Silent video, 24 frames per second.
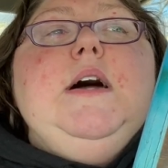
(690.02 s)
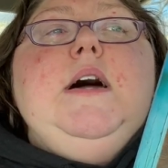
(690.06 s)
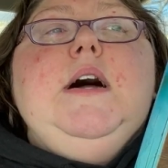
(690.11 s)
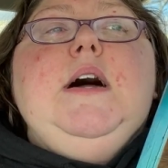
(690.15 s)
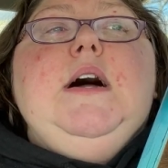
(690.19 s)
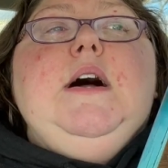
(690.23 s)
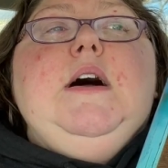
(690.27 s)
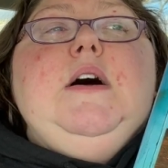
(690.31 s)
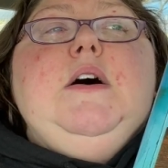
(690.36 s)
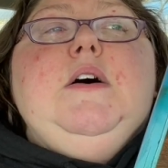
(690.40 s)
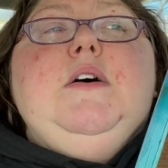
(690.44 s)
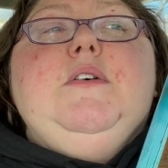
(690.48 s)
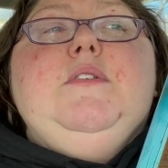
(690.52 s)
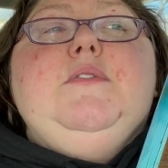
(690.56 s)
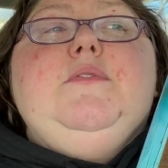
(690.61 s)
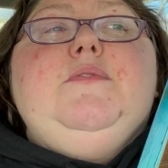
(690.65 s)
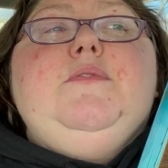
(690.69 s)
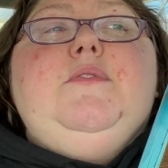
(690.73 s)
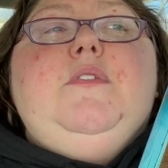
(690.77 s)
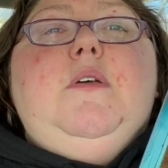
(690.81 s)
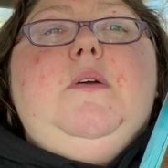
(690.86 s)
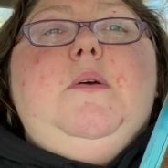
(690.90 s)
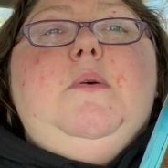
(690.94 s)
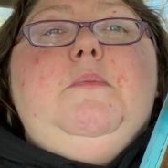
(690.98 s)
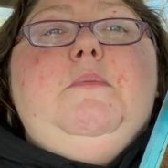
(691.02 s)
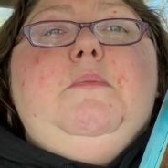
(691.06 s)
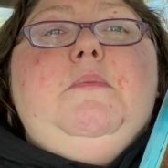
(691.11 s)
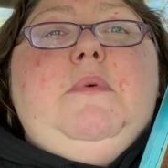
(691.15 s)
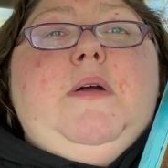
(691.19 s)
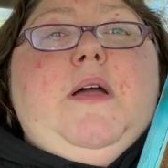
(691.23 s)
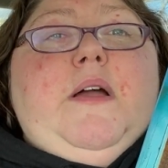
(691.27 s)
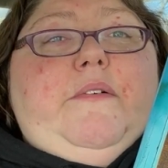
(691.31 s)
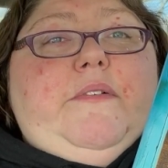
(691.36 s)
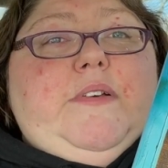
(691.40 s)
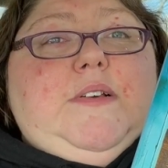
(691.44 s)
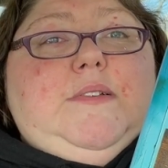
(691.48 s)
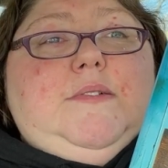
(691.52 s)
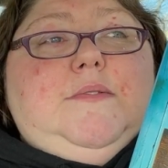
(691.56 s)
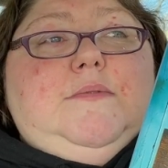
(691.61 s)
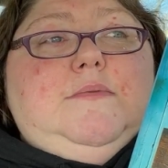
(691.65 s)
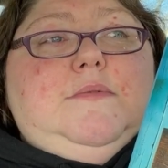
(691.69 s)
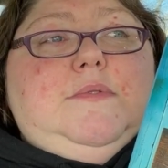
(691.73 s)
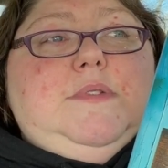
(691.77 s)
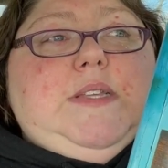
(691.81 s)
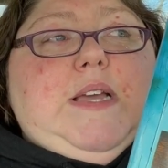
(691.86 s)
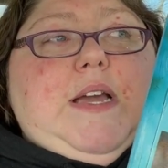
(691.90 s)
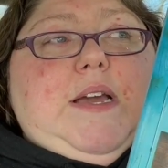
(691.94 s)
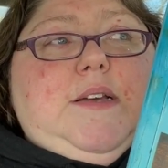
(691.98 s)
of them having
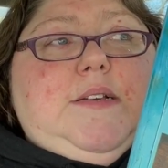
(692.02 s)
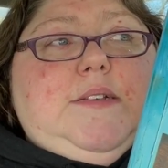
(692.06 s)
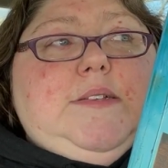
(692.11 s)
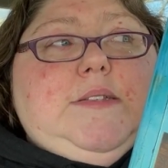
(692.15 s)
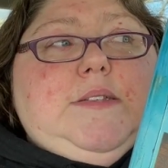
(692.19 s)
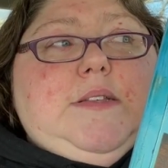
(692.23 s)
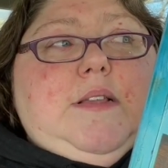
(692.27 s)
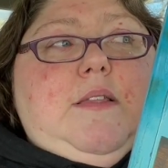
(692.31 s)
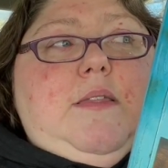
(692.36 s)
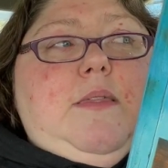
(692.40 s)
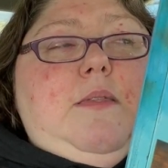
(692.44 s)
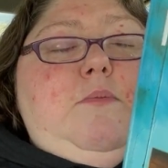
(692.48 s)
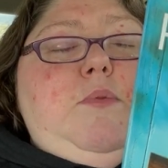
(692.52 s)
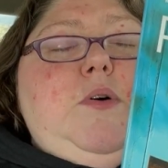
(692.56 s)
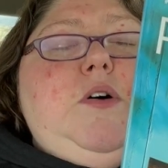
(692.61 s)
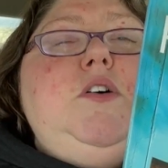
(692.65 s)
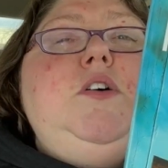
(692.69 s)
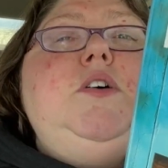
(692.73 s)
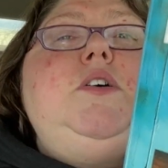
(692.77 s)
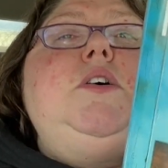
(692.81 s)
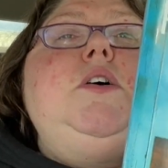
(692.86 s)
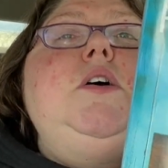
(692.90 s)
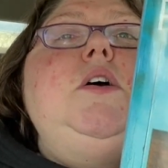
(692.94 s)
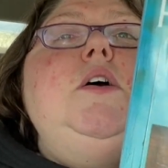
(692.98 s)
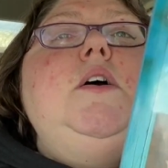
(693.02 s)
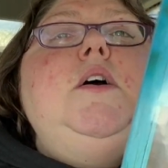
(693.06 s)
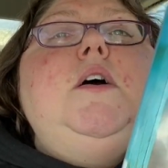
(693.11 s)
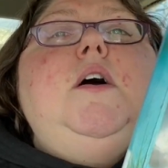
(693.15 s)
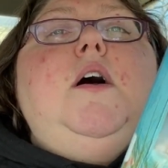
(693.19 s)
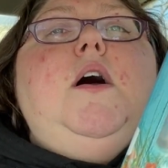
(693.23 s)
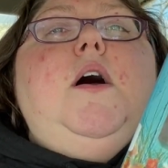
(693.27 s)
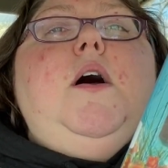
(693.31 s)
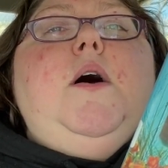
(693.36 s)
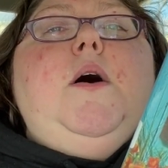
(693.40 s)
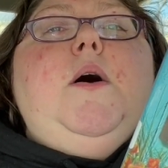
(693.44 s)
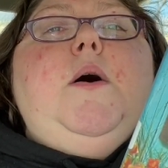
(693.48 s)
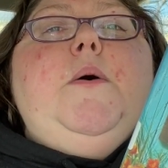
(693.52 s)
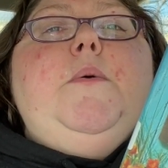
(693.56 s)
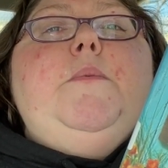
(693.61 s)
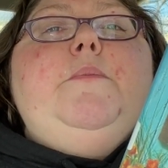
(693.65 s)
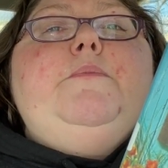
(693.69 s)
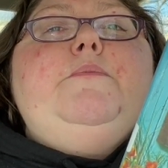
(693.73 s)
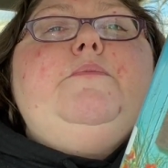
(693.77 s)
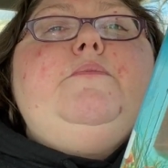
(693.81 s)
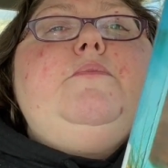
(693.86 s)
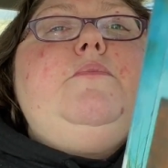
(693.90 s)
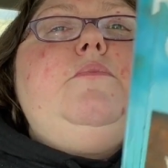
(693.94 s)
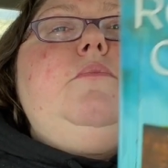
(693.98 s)
sex in the book,
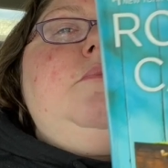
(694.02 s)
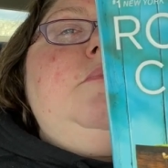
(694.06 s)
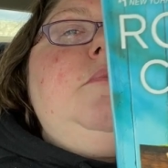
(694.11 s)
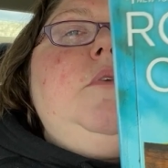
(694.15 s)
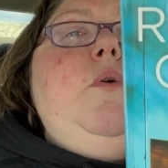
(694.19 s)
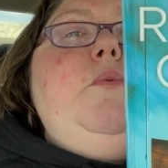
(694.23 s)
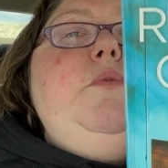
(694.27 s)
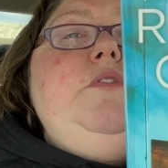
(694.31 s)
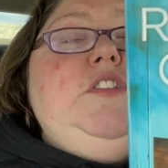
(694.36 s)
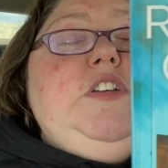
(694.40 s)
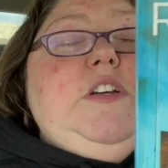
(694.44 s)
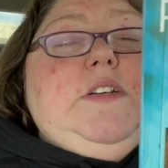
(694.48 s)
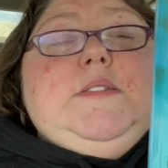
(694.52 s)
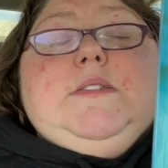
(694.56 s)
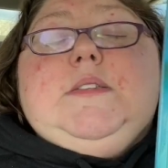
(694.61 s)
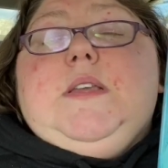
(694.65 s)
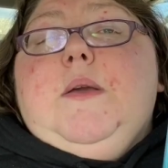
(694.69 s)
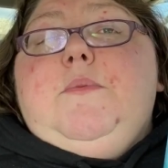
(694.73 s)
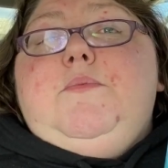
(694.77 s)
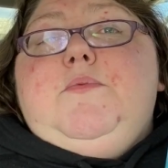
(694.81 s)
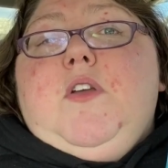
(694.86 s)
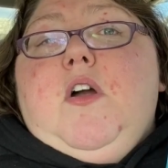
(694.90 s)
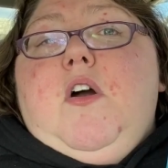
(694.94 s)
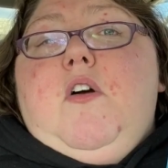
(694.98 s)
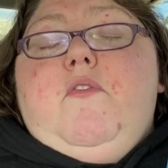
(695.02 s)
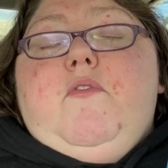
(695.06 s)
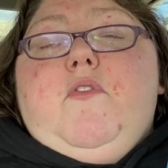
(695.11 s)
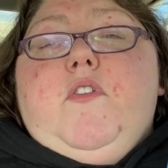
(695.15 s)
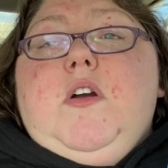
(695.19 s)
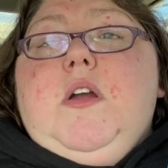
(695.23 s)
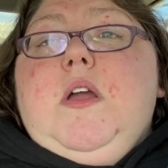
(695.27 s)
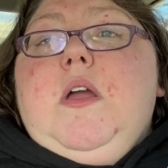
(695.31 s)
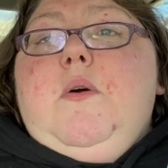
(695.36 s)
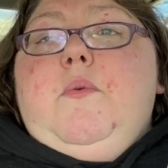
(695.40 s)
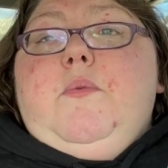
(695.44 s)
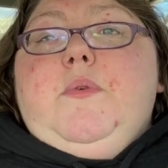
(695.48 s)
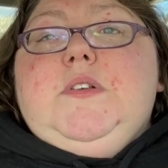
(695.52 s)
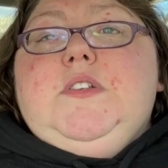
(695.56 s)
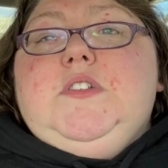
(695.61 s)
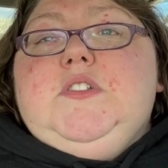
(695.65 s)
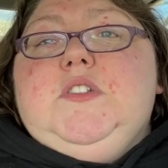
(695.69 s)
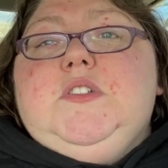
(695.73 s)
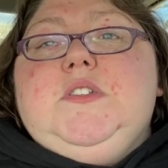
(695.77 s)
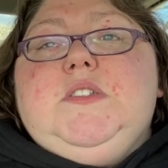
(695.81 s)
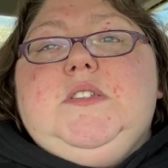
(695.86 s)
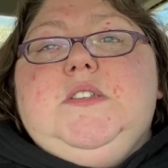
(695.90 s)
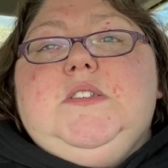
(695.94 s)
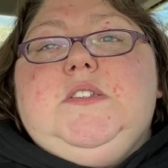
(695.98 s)
um which I skipped over. It was
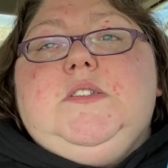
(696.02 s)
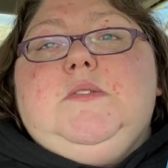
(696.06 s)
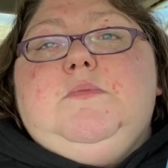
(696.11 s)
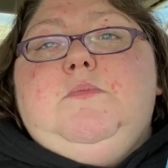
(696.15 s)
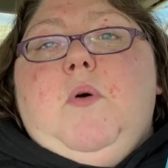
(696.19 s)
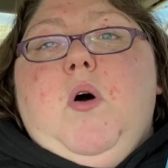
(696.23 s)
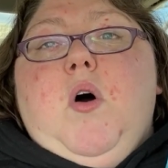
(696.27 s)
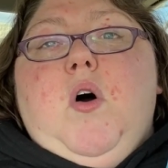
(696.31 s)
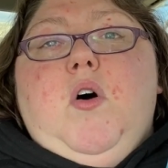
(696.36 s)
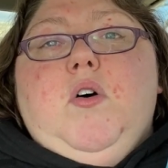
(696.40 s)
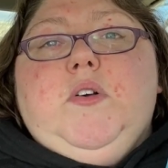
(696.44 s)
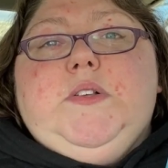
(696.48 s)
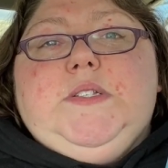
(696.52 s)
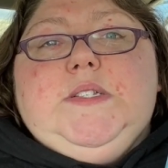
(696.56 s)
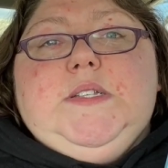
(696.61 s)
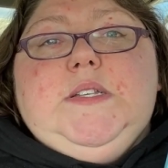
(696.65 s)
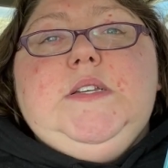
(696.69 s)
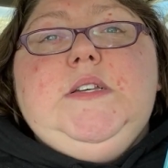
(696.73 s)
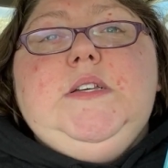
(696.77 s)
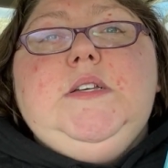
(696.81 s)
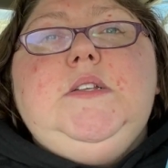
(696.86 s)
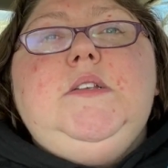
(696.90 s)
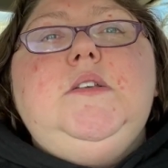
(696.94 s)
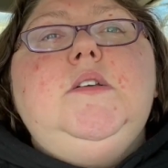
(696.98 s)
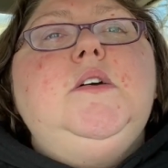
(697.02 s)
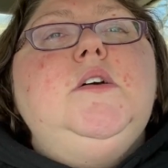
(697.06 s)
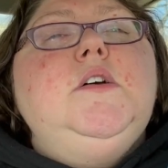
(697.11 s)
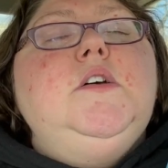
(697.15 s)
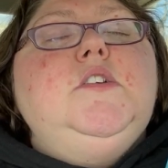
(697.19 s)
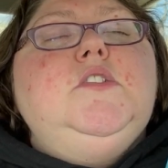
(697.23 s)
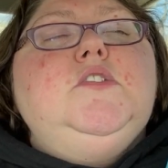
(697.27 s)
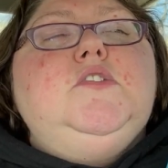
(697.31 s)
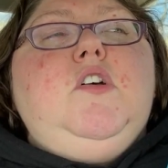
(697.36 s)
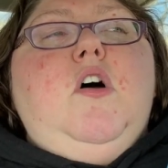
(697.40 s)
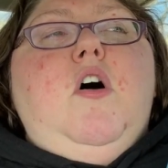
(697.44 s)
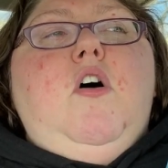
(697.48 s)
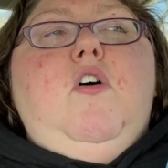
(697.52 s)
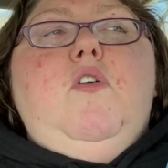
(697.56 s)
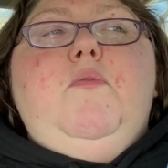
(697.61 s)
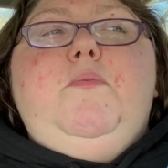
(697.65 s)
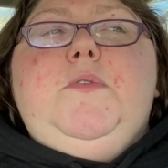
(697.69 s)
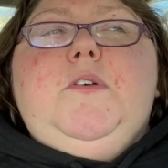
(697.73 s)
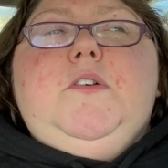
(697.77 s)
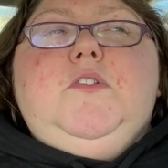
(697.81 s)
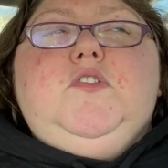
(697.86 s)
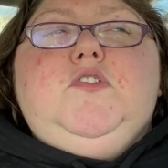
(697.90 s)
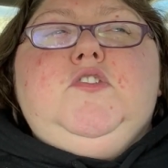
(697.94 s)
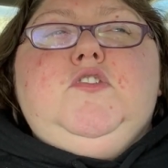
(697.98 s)
just a small scene, so I hope
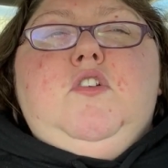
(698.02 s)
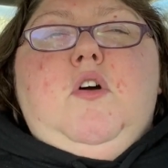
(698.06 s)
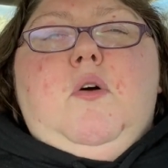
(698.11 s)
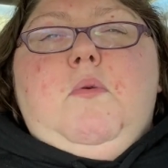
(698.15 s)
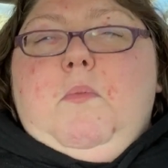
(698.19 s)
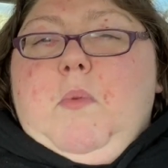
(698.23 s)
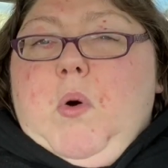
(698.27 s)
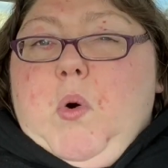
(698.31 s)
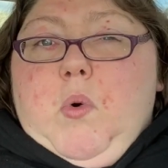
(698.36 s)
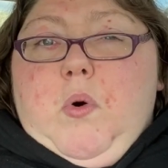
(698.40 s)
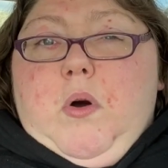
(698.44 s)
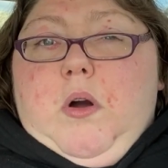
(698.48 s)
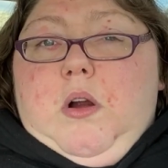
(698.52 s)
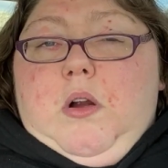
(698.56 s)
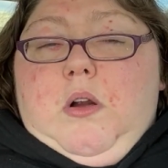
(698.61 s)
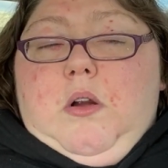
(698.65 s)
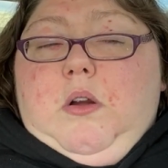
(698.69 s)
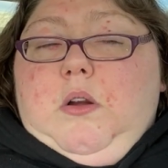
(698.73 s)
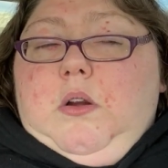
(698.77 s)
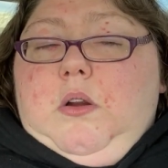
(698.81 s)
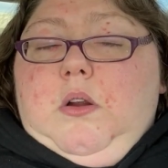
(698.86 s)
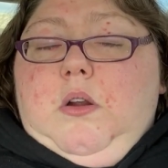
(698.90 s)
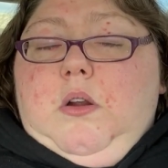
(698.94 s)
there's no more